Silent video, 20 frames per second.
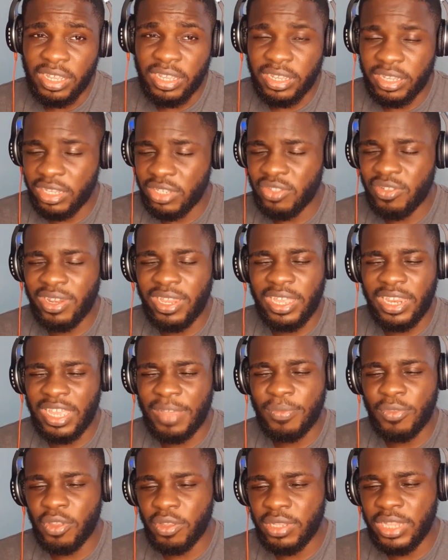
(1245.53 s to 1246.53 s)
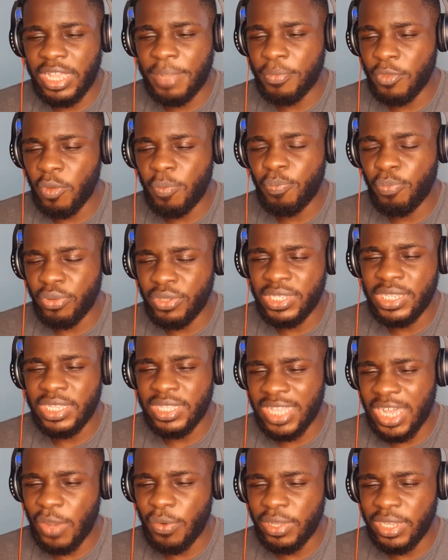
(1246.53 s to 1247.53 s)
It's not like, let me not put it
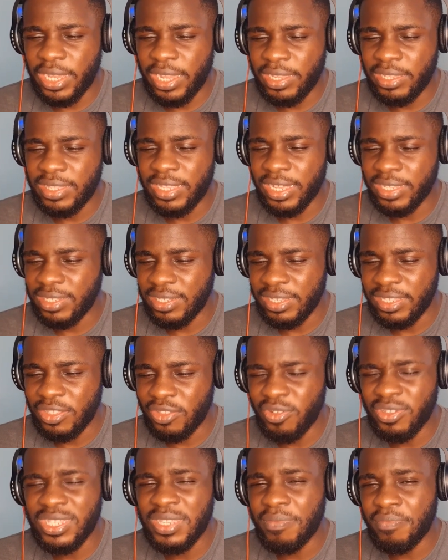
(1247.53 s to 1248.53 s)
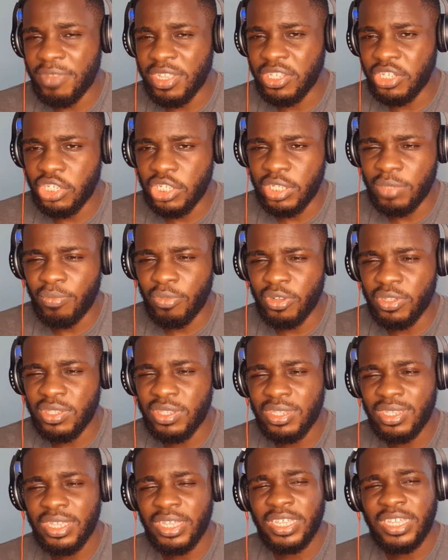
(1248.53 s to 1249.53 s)
that way, that it doesn't mean shit, but
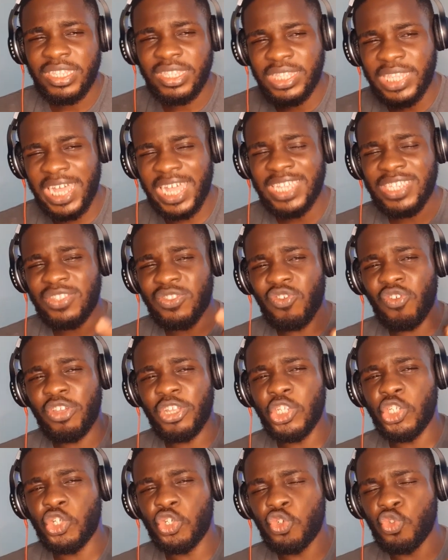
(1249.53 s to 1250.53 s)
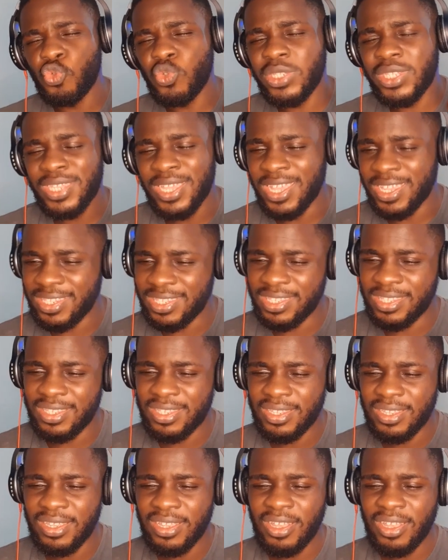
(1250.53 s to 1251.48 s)
that's not a true test,